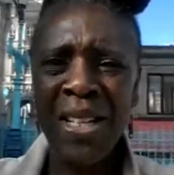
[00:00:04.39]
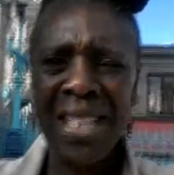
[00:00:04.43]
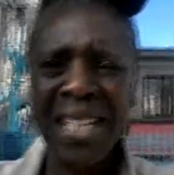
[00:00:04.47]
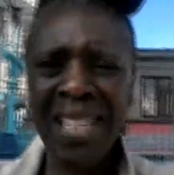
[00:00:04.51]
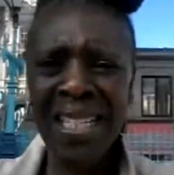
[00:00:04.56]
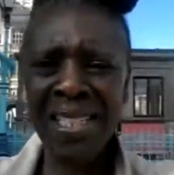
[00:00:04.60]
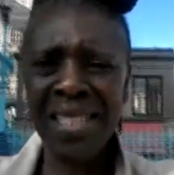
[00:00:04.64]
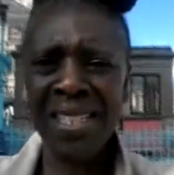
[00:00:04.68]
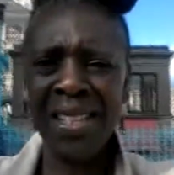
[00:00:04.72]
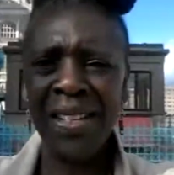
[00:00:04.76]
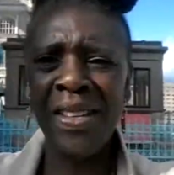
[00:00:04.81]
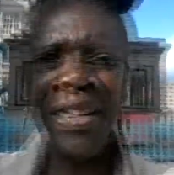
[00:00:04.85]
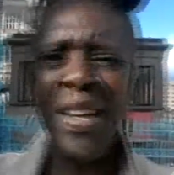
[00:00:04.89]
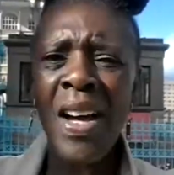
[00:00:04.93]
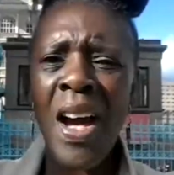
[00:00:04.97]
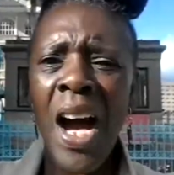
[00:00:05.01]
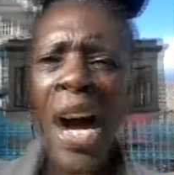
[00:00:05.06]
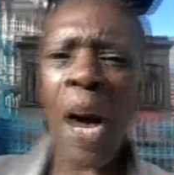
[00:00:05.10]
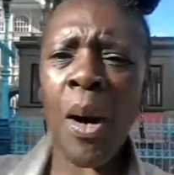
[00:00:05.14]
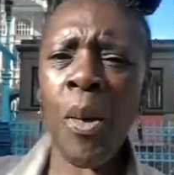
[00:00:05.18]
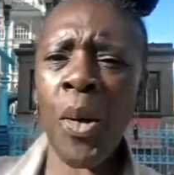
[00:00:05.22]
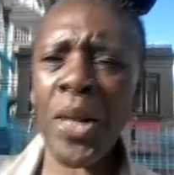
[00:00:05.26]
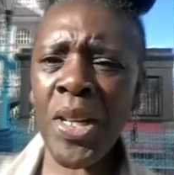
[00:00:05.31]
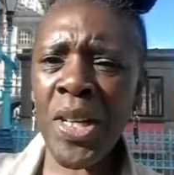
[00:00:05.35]
And listen,
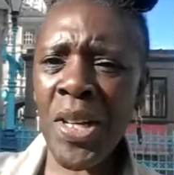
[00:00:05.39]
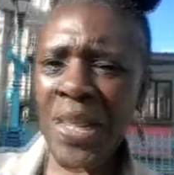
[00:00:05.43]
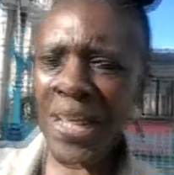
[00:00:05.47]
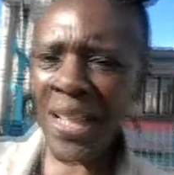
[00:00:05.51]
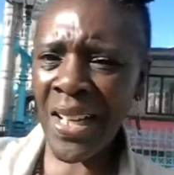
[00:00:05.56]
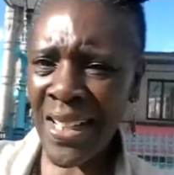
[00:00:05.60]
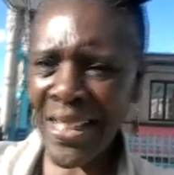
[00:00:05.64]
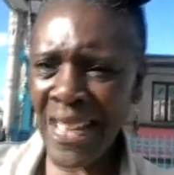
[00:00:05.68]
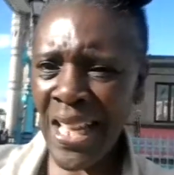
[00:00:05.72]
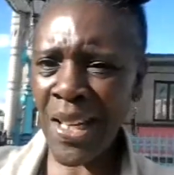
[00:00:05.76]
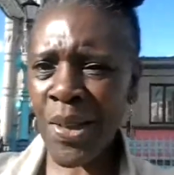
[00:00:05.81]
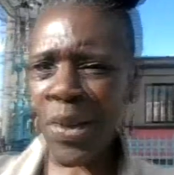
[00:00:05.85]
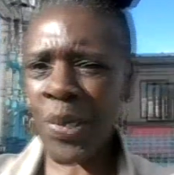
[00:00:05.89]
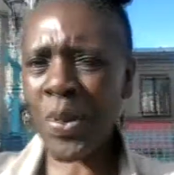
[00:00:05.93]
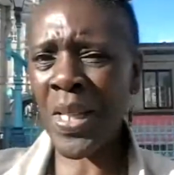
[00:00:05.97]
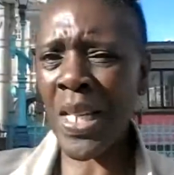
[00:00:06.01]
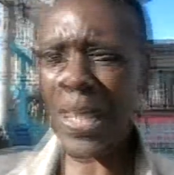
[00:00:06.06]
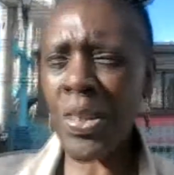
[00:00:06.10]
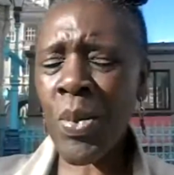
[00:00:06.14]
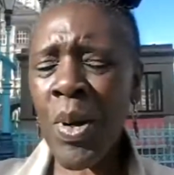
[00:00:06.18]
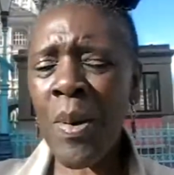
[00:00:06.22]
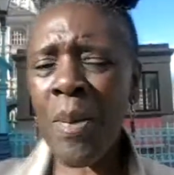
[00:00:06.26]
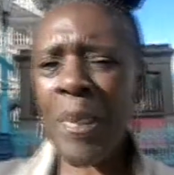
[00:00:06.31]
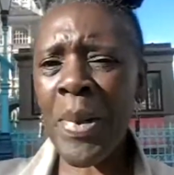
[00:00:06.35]
I want you to connect with
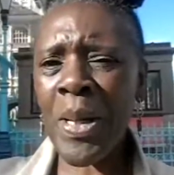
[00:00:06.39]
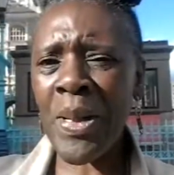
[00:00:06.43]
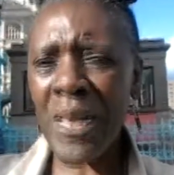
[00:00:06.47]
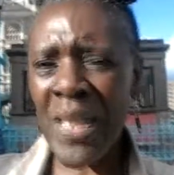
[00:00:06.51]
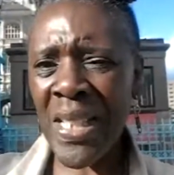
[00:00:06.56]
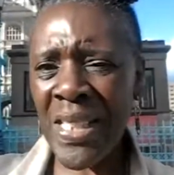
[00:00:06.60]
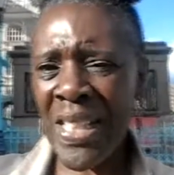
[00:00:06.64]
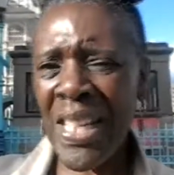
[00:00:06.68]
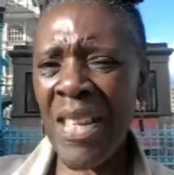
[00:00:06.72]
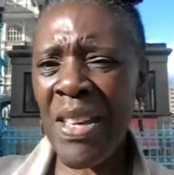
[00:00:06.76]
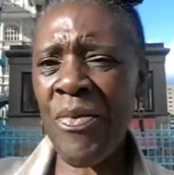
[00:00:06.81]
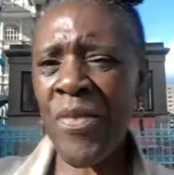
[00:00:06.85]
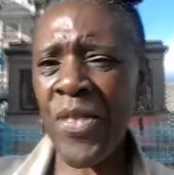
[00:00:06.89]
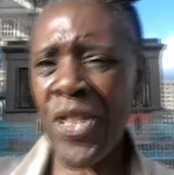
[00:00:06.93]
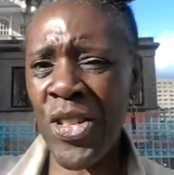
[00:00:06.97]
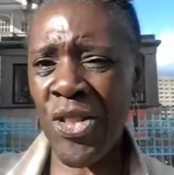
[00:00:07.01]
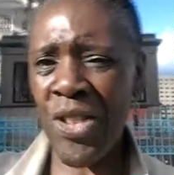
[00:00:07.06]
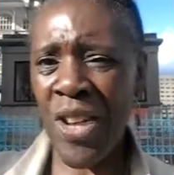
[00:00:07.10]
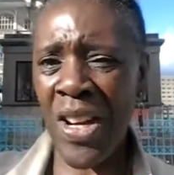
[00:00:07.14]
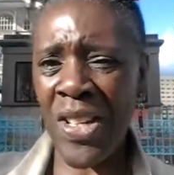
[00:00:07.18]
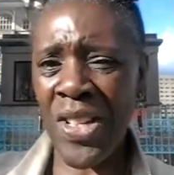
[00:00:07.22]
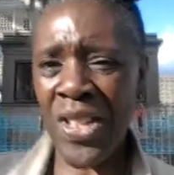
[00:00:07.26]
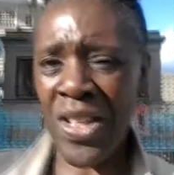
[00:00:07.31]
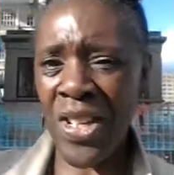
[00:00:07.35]
us. We're building an
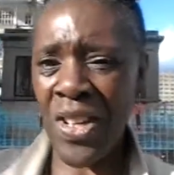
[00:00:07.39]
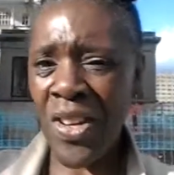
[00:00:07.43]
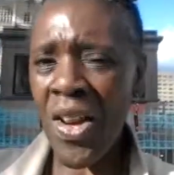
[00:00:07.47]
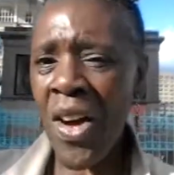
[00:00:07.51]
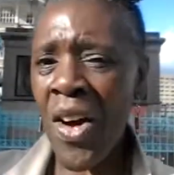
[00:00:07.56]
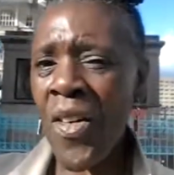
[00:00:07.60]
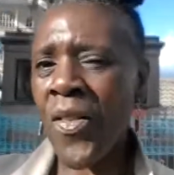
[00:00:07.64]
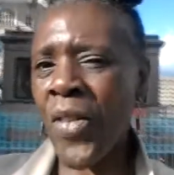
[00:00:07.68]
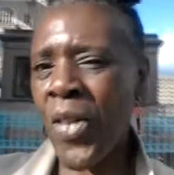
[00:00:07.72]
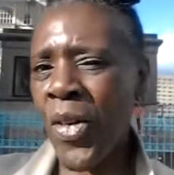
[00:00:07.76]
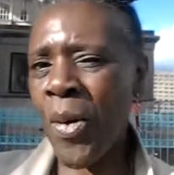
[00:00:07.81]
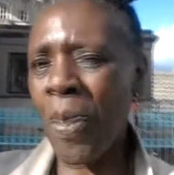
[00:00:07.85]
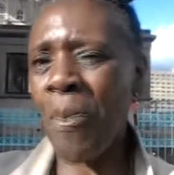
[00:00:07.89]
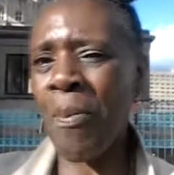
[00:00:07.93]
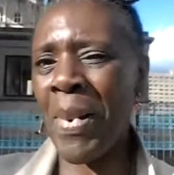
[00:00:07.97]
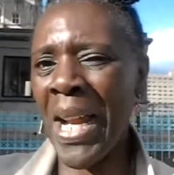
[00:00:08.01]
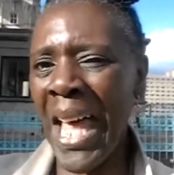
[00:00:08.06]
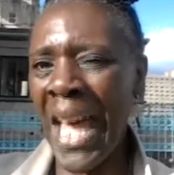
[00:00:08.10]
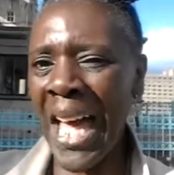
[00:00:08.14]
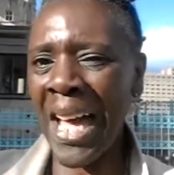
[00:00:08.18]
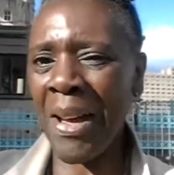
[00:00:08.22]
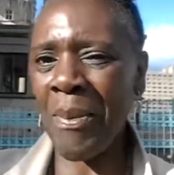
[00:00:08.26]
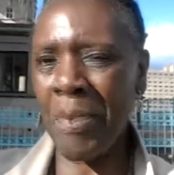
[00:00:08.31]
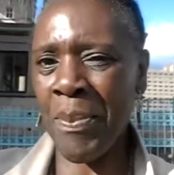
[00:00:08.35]
infrastructure for
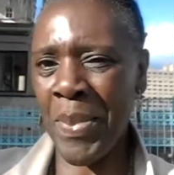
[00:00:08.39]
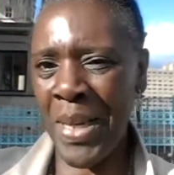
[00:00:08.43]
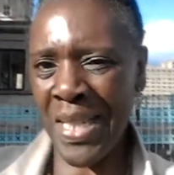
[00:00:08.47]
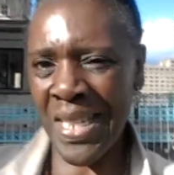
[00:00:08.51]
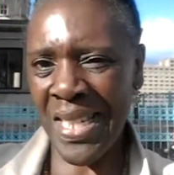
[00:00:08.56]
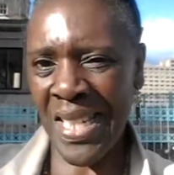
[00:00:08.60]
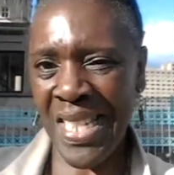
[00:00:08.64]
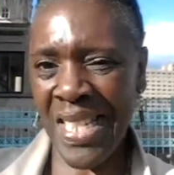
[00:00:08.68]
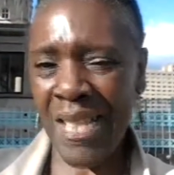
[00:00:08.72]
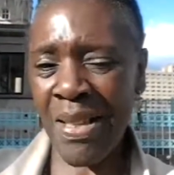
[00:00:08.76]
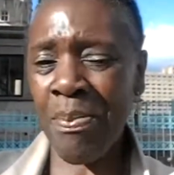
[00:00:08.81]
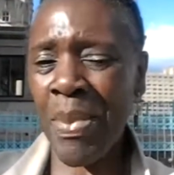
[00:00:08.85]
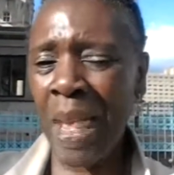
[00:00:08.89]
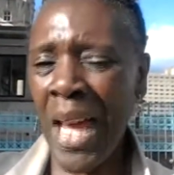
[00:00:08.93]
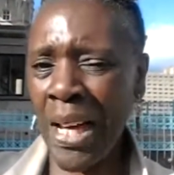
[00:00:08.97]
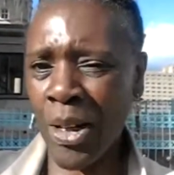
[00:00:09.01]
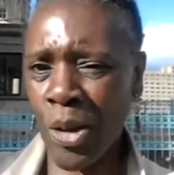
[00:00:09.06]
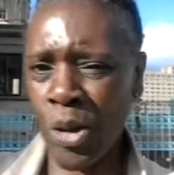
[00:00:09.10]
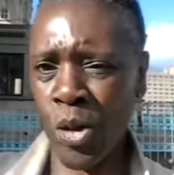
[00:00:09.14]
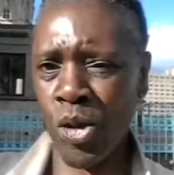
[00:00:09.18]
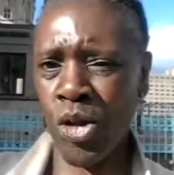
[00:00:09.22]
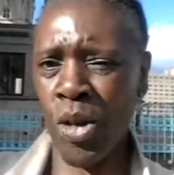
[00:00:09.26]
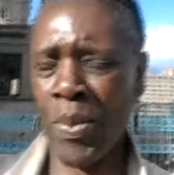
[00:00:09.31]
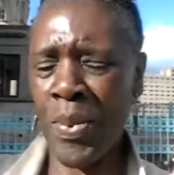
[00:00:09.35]
black businesses, black
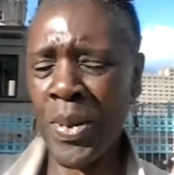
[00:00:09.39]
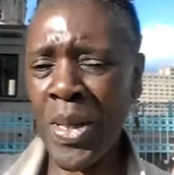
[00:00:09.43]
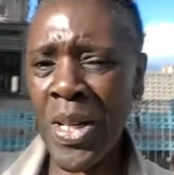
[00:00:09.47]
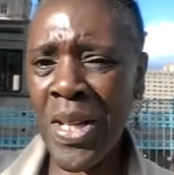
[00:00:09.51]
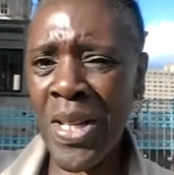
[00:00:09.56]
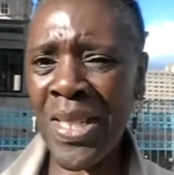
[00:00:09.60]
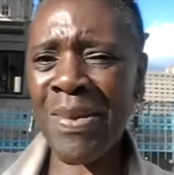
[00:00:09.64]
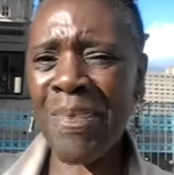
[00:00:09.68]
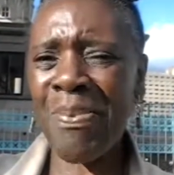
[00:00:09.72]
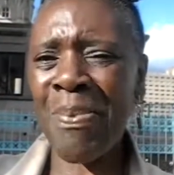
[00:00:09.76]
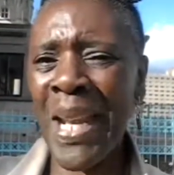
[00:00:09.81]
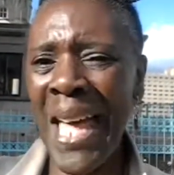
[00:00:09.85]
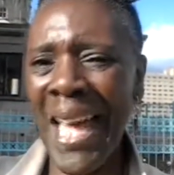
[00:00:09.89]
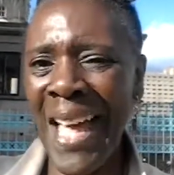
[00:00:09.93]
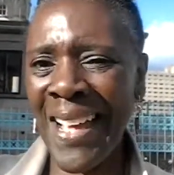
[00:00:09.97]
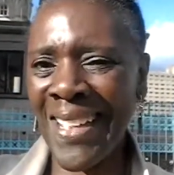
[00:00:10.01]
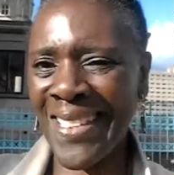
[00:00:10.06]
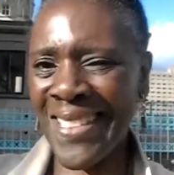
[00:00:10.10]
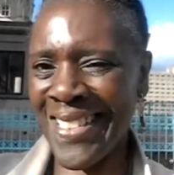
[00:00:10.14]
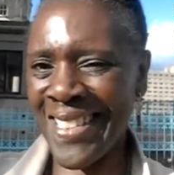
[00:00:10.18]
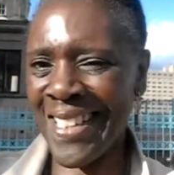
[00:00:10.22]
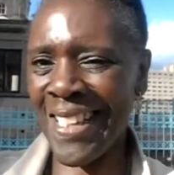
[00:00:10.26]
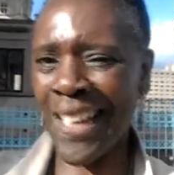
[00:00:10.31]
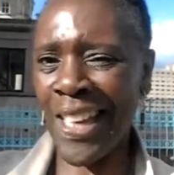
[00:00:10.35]
entrepreneurs, black
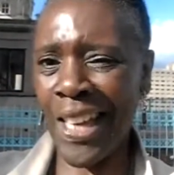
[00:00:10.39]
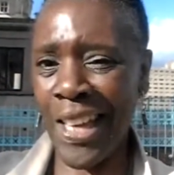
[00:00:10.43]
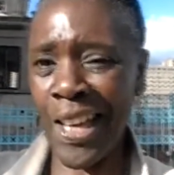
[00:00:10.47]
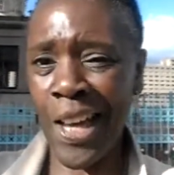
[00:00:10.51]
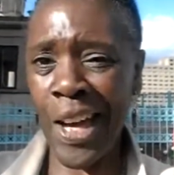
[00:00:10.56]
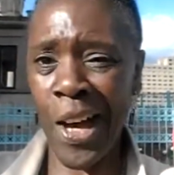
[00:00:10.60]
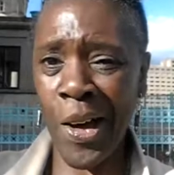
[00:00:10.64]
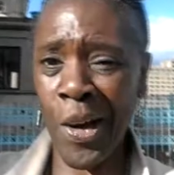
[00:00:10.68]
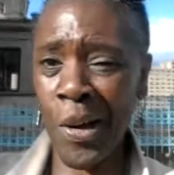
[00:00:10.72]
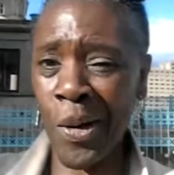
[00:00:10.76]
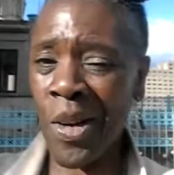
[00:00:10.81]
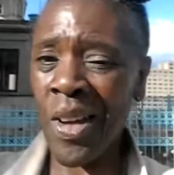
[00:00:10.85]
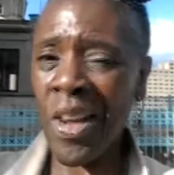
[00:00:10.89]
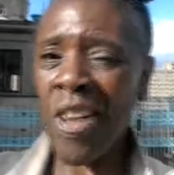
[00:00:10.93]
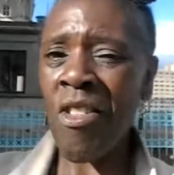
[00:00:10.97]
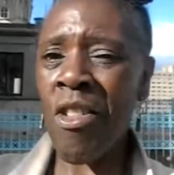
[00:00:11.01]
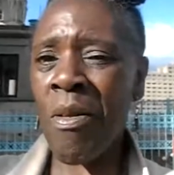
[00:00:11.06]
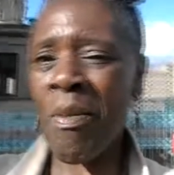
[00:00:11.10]
CEO.